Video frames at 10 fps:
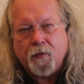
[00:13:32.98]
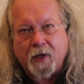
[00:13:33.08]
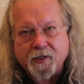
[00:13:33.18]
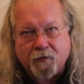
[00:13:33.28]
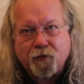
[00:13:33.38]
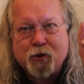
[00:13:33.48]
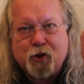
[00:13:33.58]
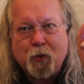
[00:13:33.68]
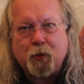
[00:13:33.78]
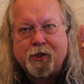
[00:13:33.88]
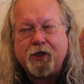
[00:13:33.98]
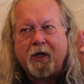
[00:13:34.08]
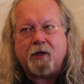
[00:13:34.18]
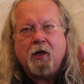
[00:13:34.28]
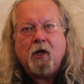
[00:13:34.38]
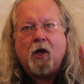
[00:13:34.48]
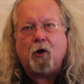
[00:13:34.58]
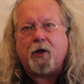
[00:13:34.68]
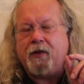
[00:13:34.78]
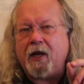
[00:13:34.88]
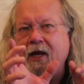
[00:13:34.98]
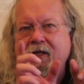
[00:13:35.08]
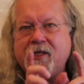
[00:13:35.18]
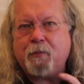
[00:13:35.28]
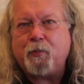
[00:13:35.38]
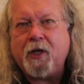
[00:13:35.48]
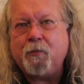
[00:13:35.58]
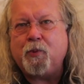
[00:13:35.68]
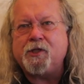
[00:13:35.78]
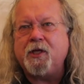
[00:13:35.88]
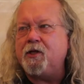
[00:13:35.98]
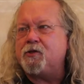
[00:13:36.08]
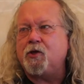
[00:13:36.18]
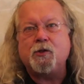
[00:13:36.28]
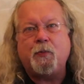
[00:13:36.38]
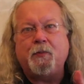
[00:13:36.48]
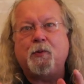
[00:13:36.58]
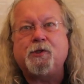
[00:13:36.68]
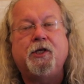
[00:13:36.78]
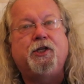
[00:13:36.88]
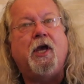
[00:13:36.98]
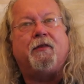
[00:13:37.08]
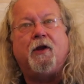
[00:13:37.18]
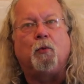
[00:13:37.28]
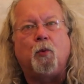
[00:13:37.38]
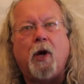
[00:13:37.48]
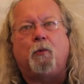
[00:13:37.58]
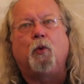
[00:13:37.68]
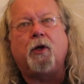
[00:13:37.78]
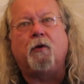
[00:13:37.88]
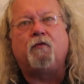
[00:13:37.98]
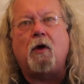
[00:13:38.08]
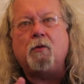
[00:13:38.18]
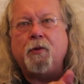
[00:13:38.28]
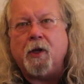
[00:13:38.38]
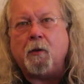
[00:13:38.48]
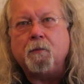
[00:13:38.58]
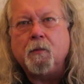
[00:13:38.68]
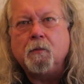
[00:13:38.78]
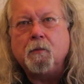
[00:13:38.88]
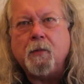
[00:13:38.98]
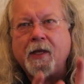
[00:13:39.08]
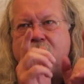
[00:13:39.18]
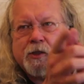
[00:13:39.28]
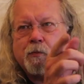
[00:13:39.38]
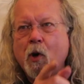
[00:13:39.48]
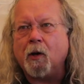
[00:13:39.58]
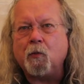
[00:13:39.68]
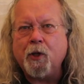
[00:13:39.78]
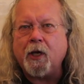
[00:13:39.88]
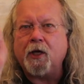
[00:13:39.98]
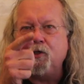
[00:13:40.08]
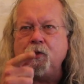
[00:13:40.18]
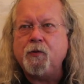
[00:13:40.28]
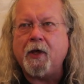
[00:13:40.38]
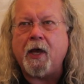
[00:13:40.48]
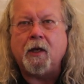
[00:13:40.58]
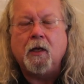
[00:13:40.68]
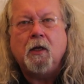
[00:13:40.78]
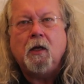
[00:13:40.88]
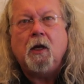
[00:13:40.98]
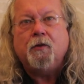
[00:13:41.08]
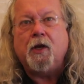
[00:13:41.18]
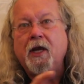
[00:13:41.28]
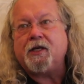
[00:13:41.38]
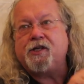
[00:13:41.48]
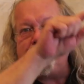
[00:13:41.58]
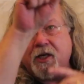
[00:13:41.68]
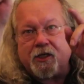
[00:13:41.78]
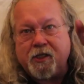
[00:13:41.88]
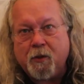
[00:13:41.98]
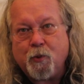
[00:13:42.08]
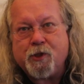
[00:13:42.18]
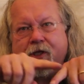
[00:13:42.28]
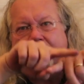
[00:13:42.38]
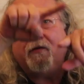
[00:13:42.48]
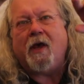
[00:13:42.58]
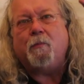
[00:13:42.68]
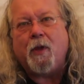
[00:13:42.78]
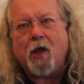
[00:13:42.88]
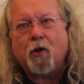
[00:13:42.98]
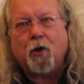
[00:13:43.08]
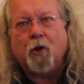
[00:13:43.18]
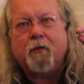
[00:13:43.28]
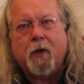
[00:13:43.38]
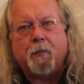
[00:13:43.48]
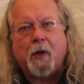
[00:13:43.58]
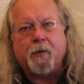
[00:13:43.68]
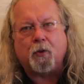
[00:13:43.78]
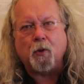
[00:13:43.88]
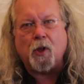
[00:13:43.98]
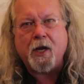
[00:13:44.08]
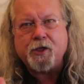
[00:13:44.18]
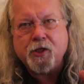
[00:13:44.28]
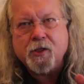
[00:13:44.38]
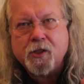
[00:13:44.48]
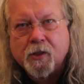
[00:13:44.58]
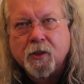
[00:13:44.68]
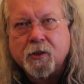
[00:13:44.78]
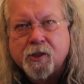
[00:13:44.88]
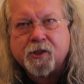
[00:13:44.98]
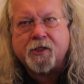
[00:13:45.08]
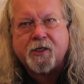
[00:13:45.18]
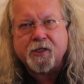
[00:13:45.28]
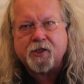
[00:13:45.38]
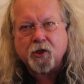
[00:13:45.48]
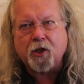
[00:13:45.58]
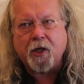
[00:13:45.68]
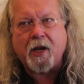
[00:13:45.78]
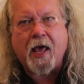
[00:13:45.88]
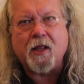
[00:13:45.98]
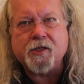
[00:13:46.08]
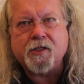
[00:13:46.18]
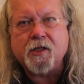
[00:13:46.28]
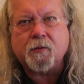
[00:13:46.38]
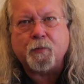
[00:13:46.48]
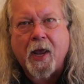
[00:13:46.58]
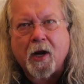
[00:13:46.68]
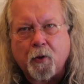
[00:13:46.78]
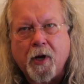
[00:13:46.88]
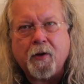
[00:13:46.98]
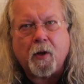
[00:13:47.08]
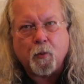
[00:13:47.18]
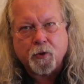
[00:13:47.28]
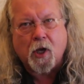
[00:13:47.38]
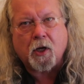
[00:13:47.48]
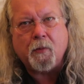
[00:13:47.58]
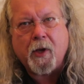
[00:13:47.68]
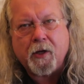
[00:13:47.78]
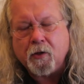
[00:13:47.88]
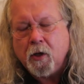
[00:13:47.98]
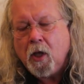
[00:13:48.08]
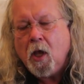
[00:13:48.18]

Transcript: That's that first 2%. Okay, that next 18% is those people who say, yeah, they're right, we're going to follow them. That's smart. We got to do that. The next 60% of that bell curve in a public relations statistical analysis background that we're talking about here,